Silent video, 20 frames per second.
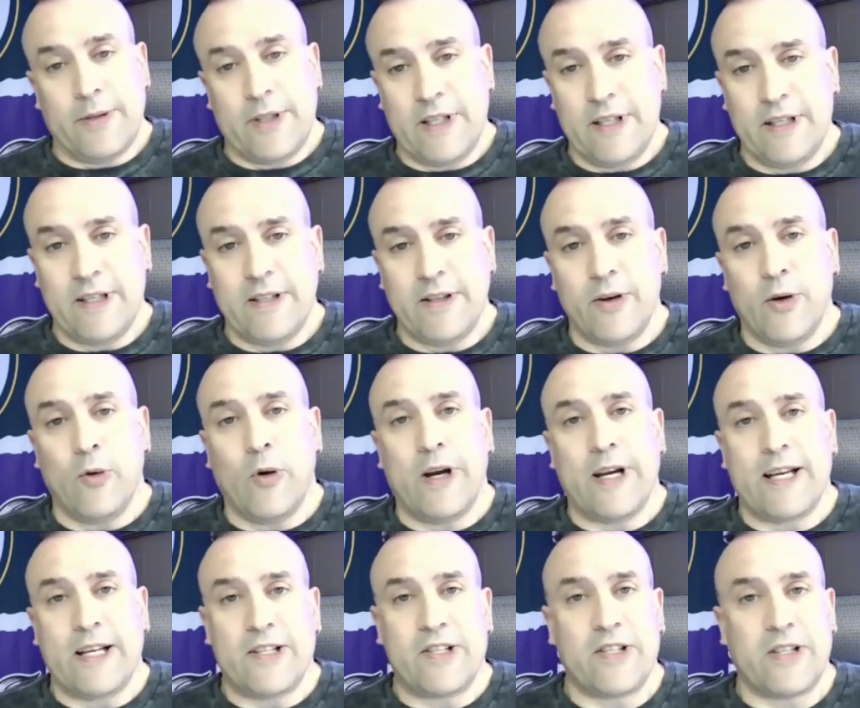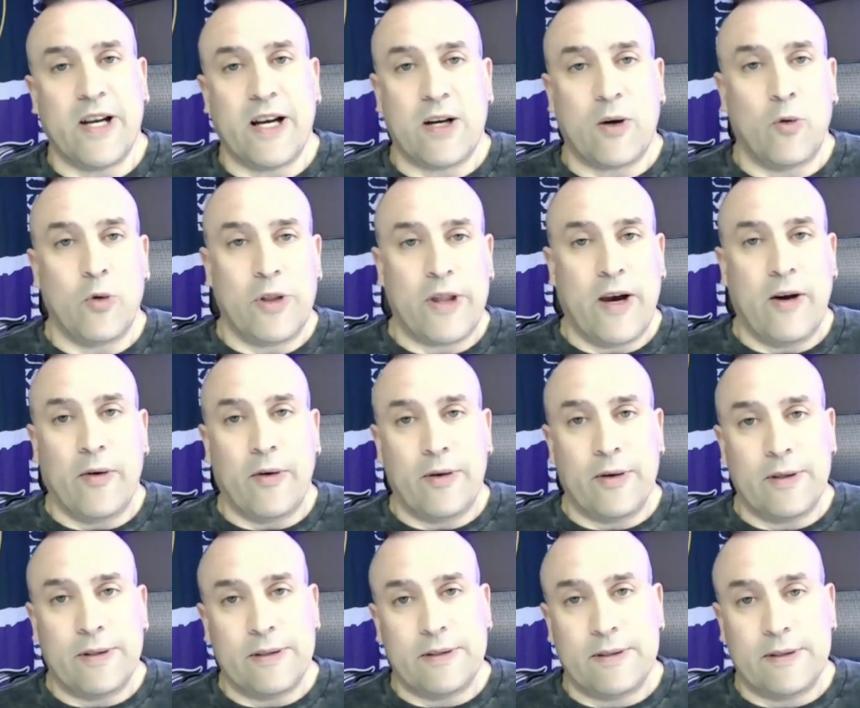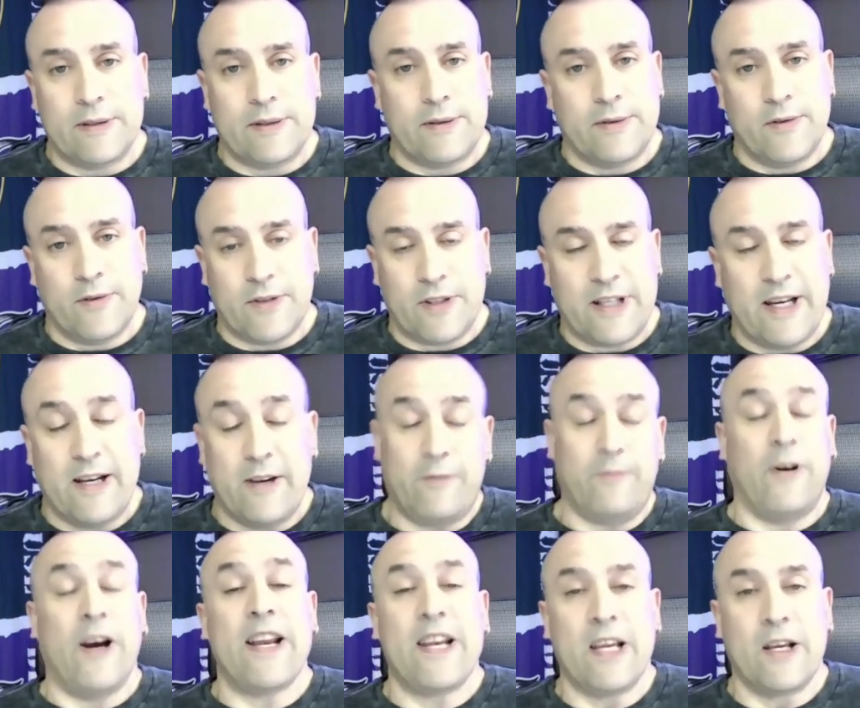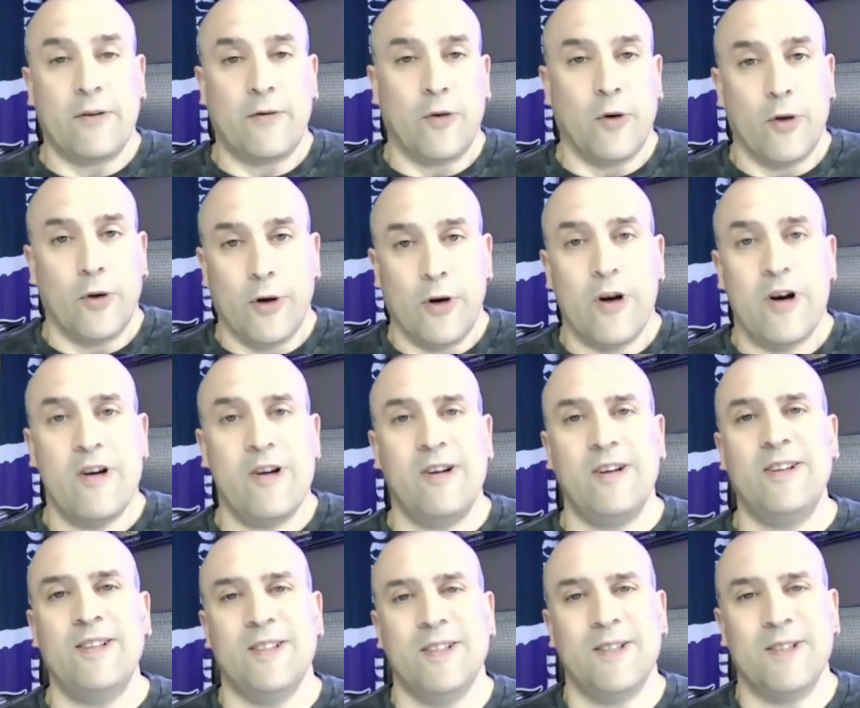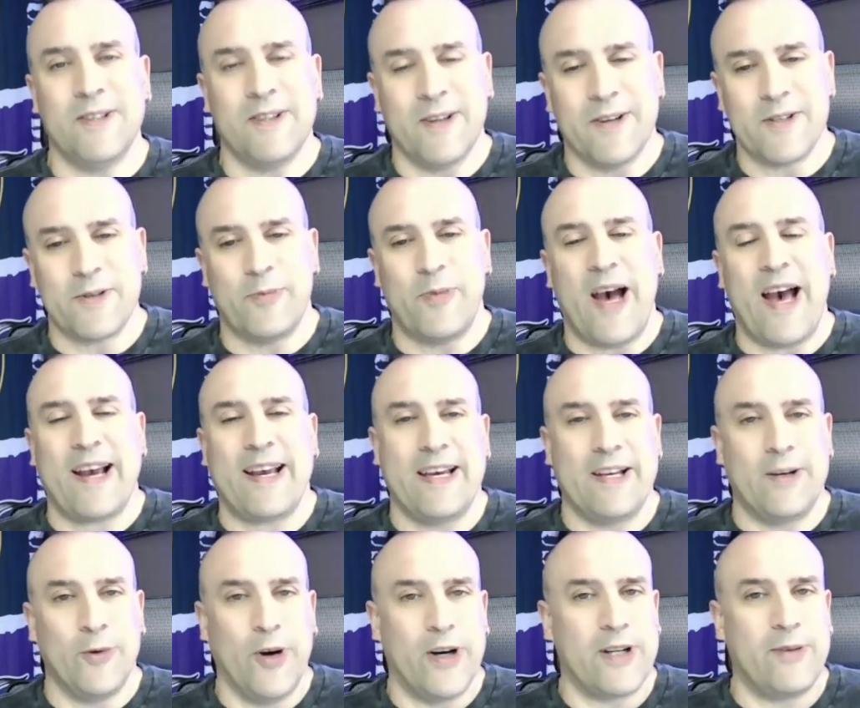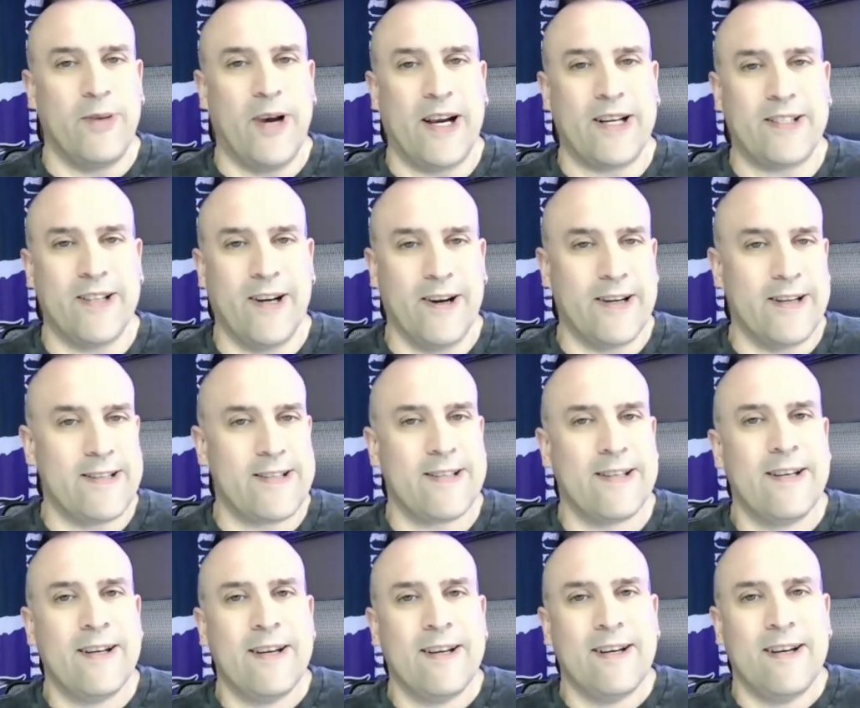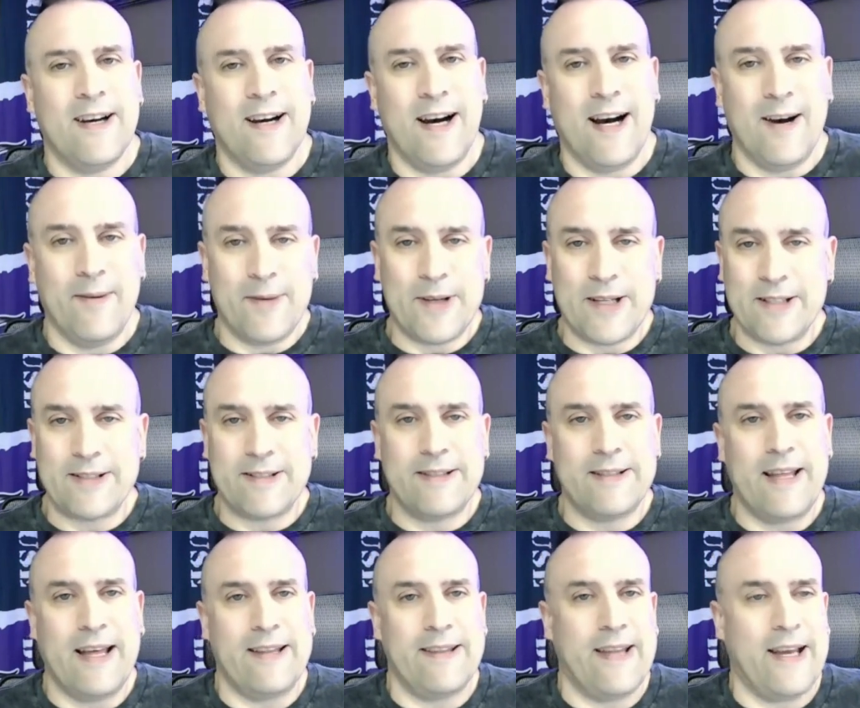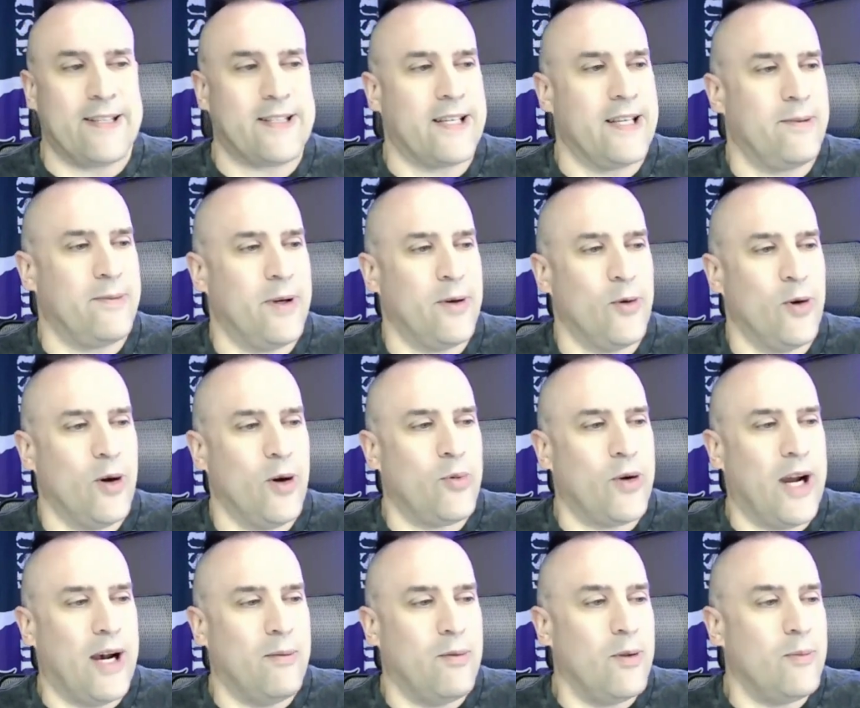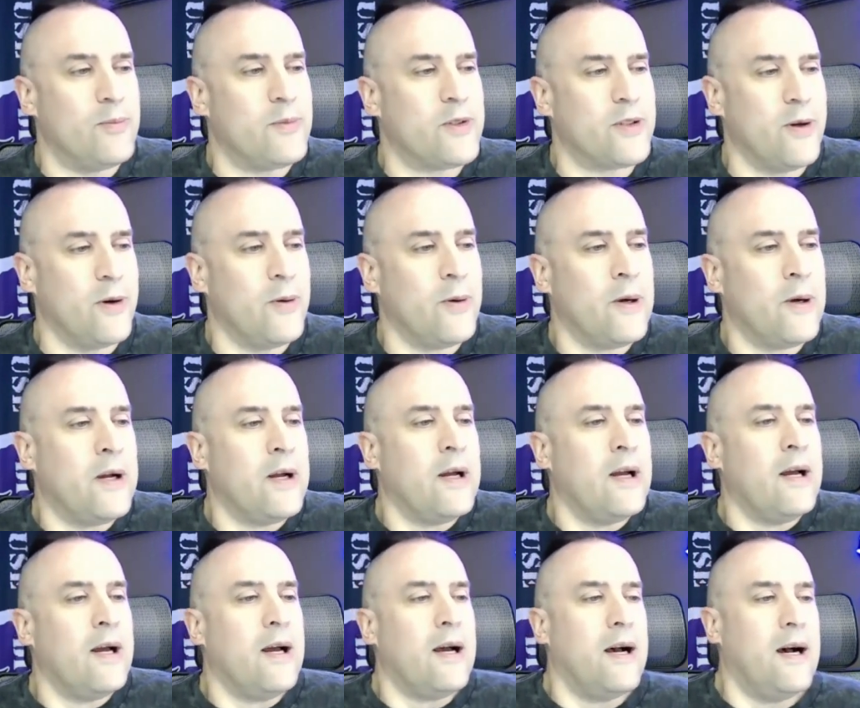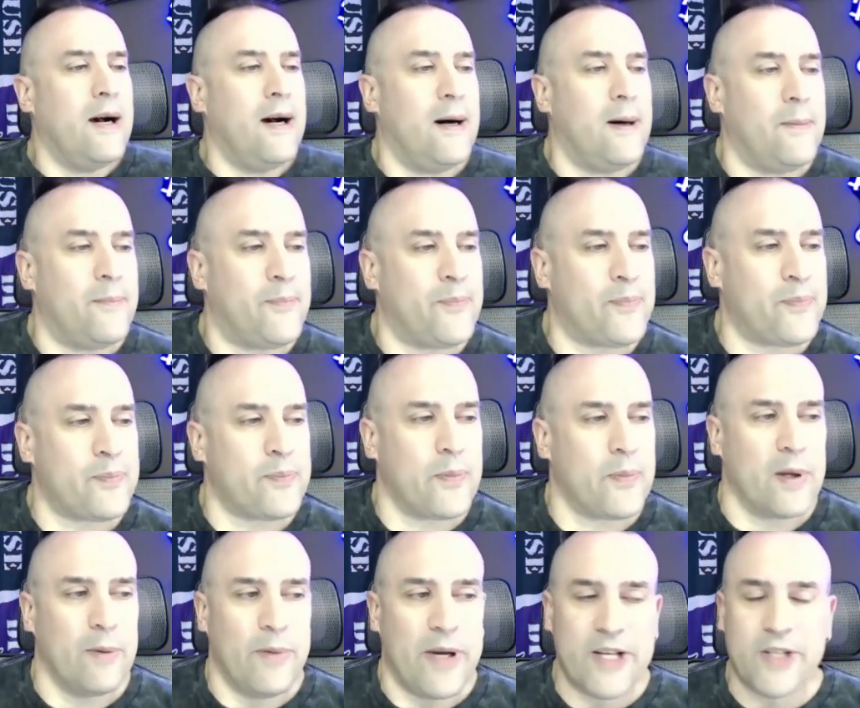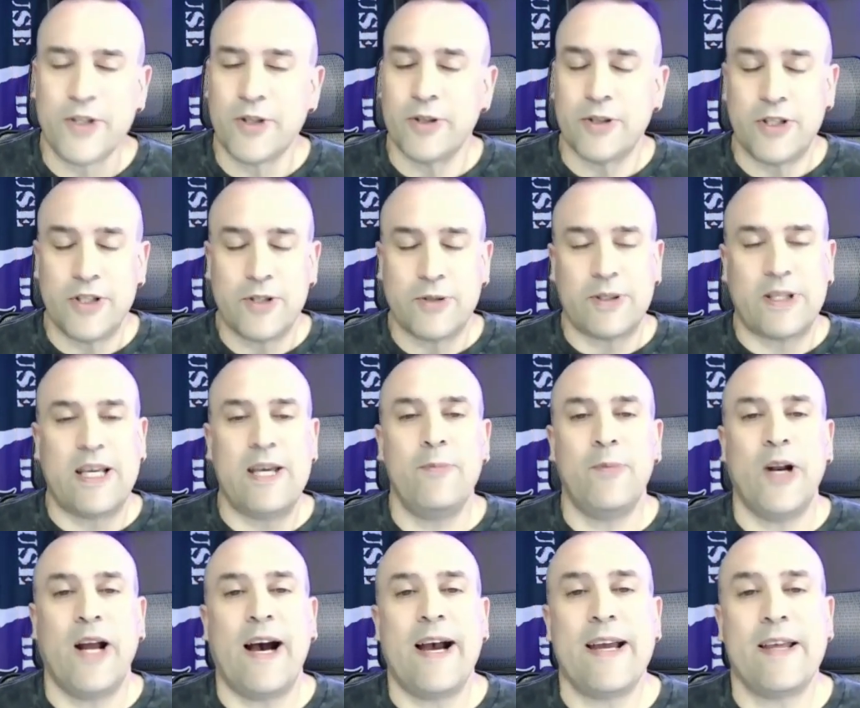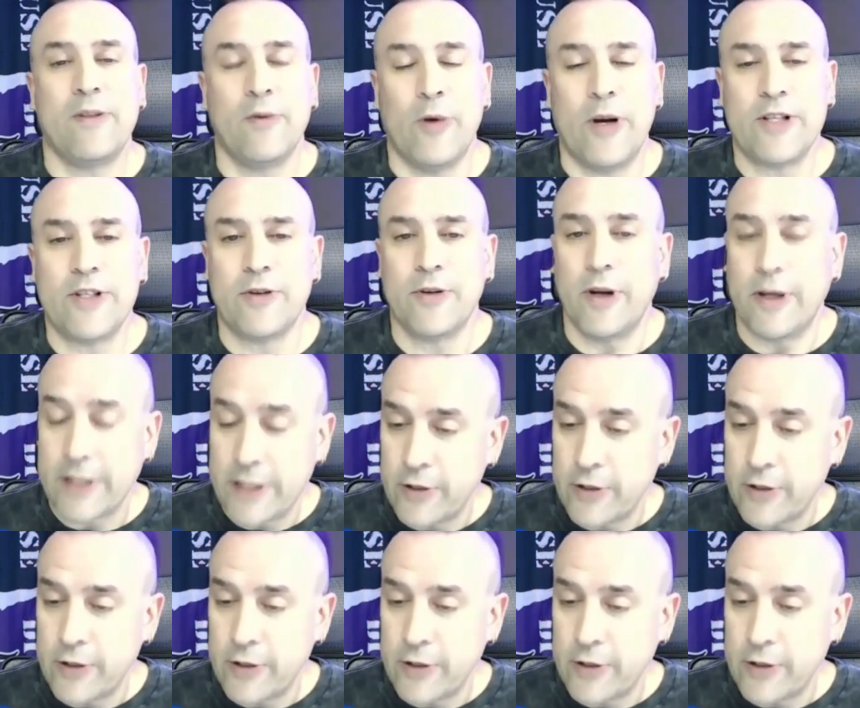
you don't want to get stuck without kind of fighting for those back end running back targets, because that's going to be a real problem. So make sure, just keep an eye on the rest of